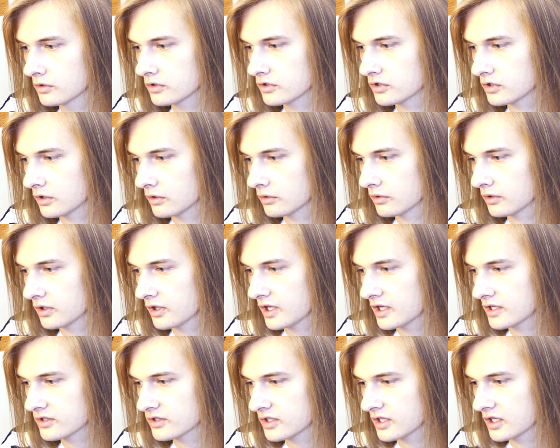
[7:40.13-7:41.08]
So
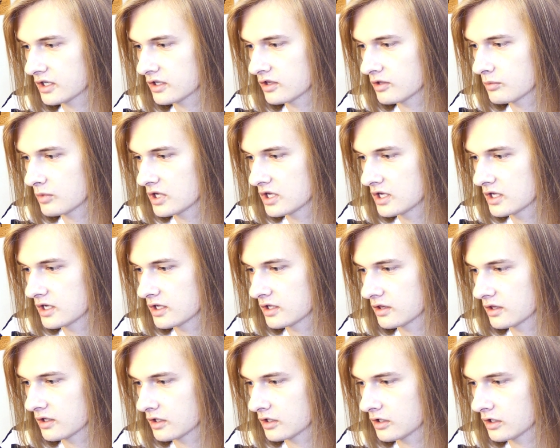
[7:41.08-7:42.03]
that's kind of the
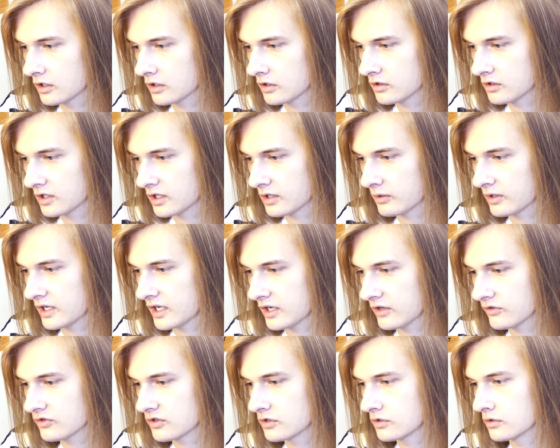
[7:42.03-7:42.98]
beginning there, and I would
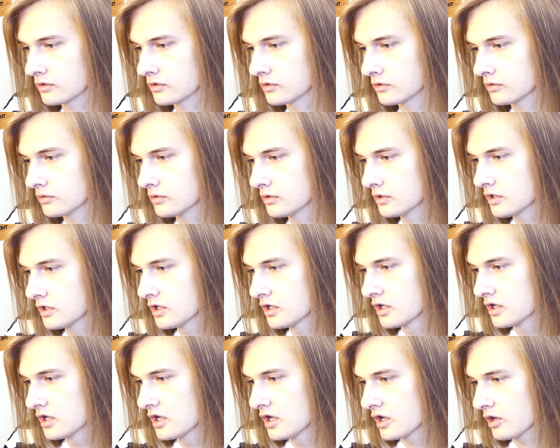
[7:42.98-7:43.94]
have to
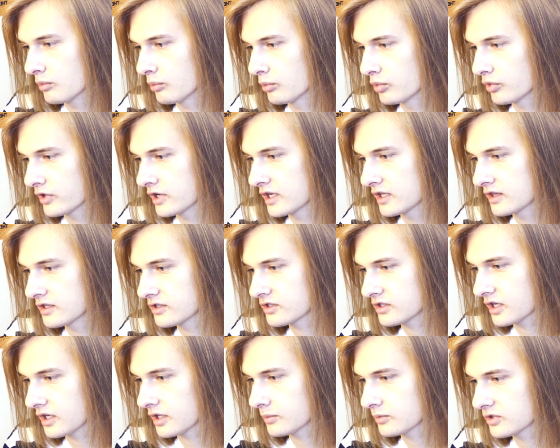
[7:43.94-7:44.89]
bring
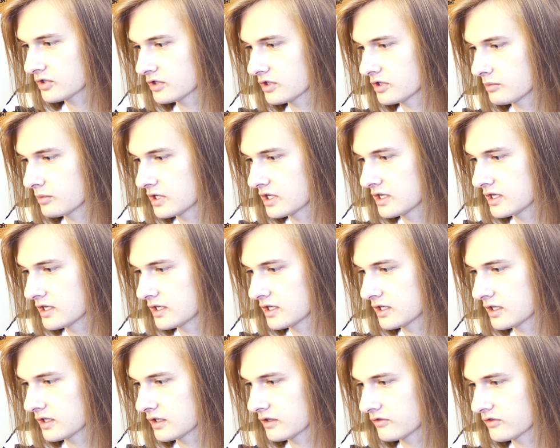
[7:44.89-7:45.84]
this up to the
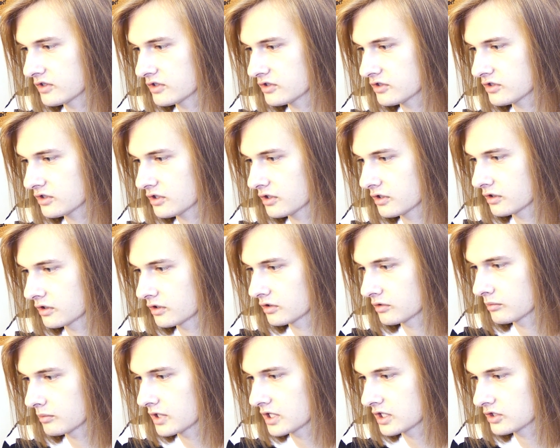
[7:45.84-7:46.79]
beginning of the
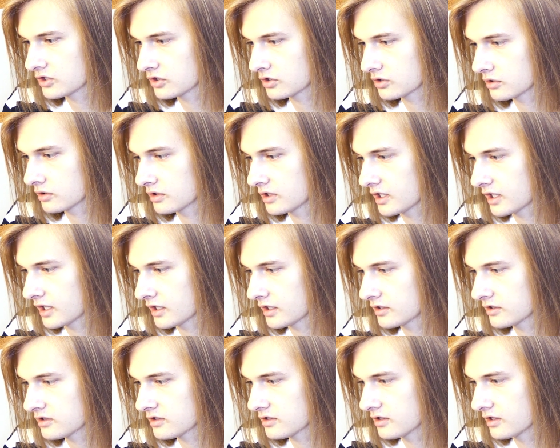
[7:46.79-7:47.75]
song, make sure
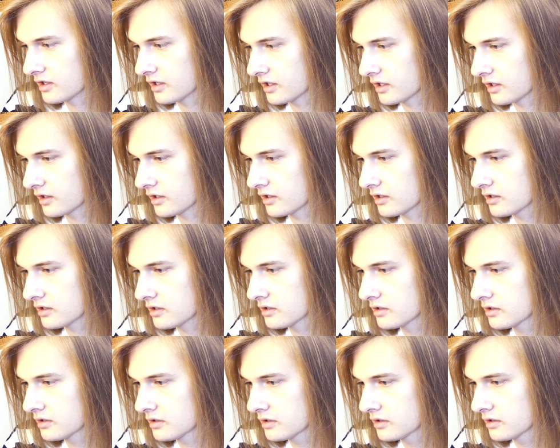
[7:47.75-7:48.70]
that they
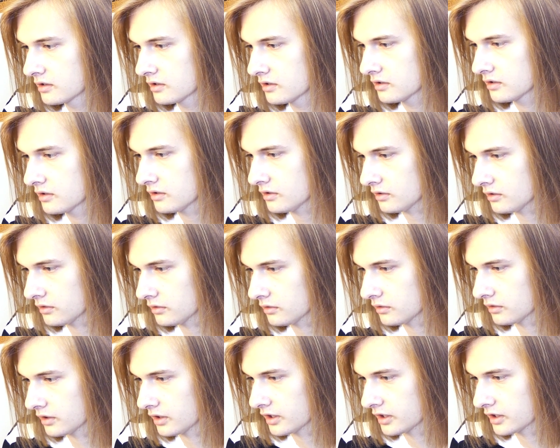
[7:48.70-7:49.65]

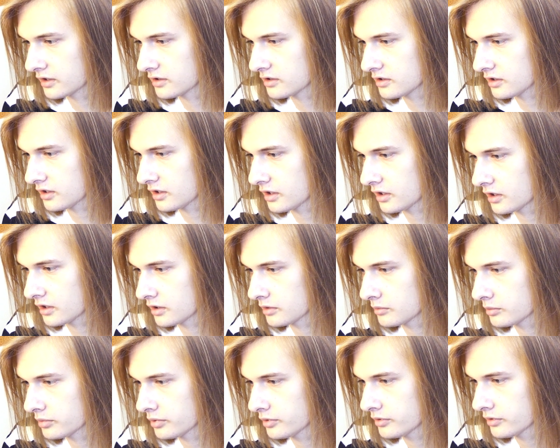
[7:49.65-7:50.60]
lined
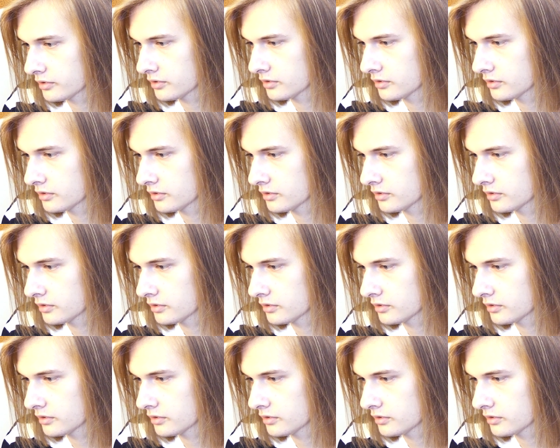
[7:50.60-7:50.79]
up.